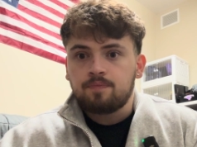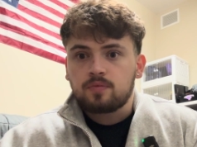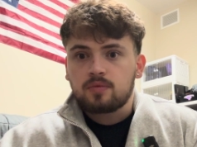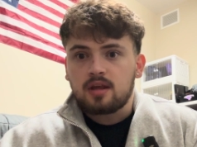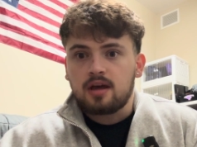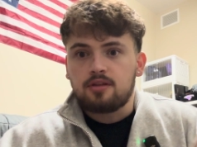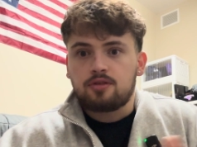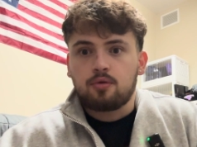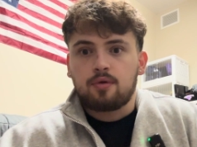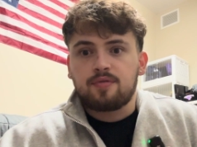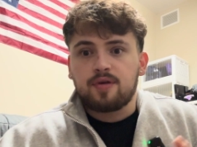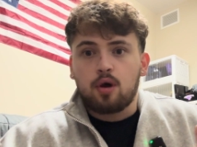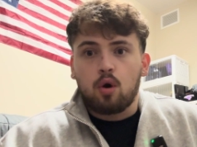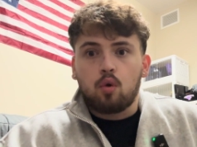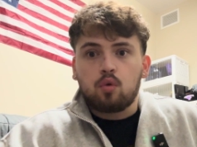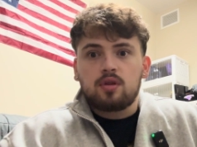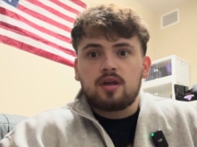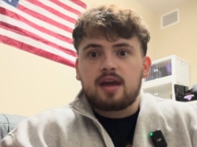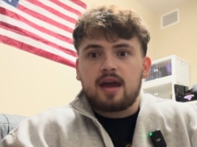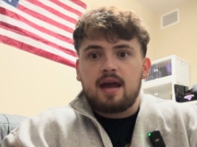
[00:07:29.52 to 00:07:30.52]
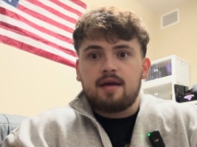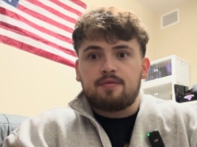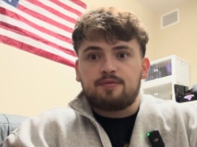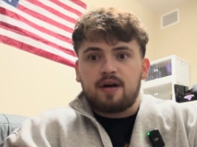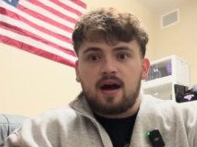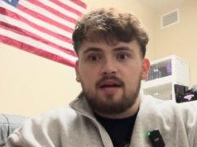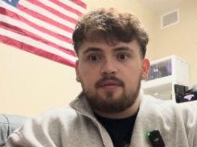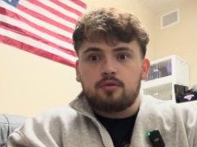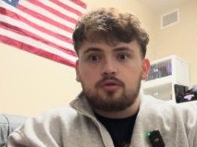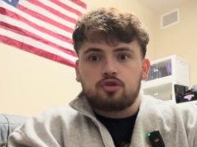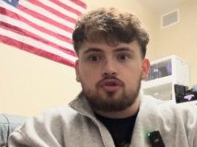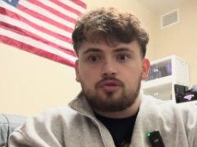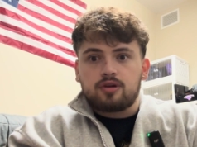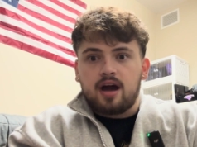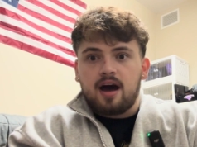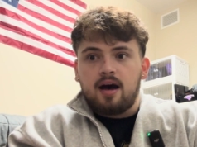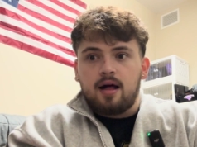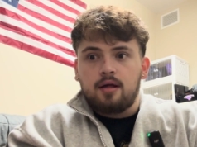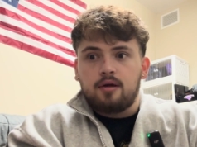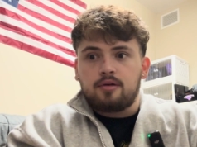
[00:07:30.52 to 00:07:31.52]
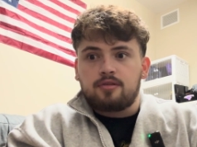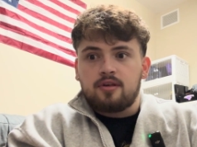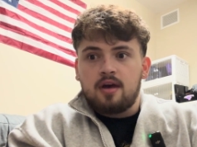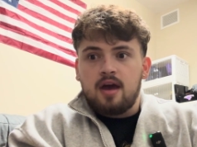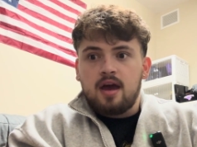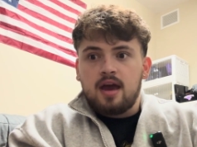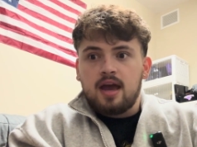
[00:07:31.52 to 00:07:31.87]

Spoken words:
And so if he only gave $500,